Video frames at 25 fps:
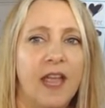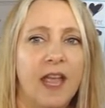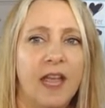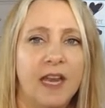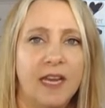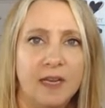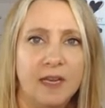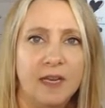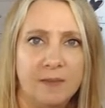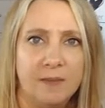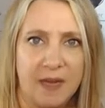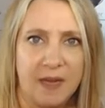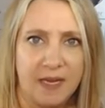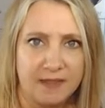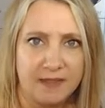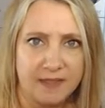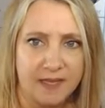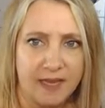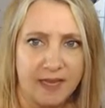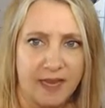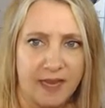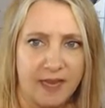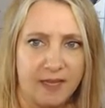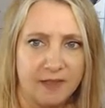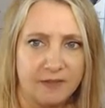and he makes a
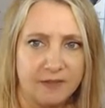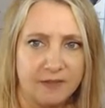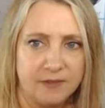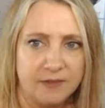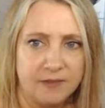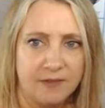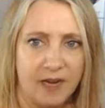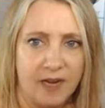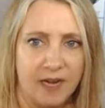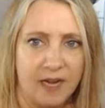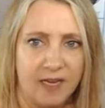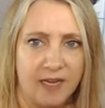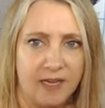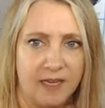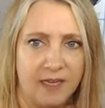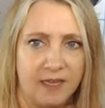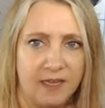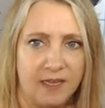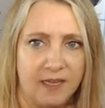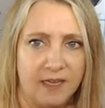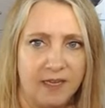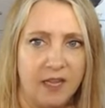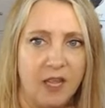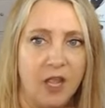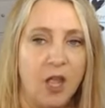house,
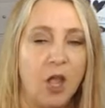right?